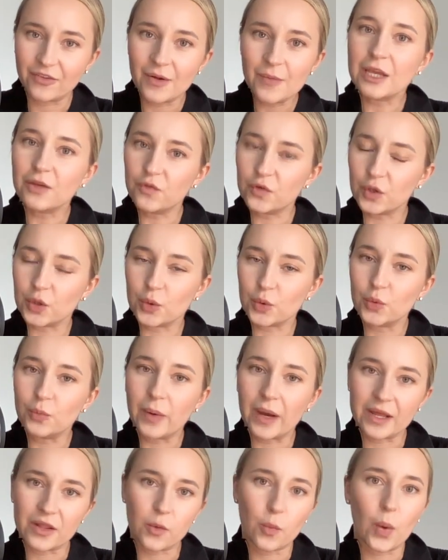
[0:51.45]
If you,
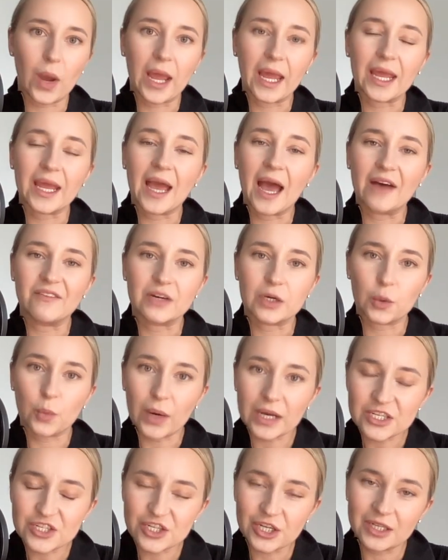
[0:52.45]
by the way, have a
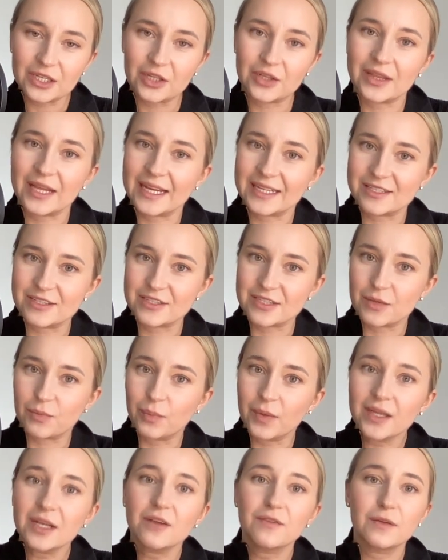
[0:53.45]
question you'd like to
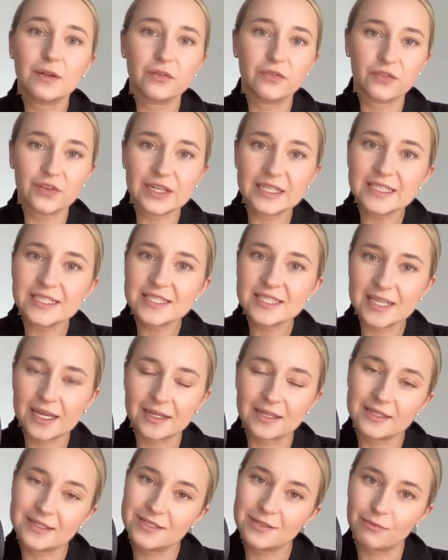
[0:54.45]
submit, feel free to
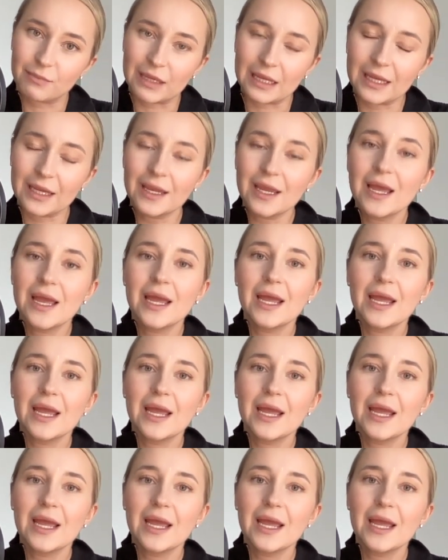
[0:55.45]
send it to me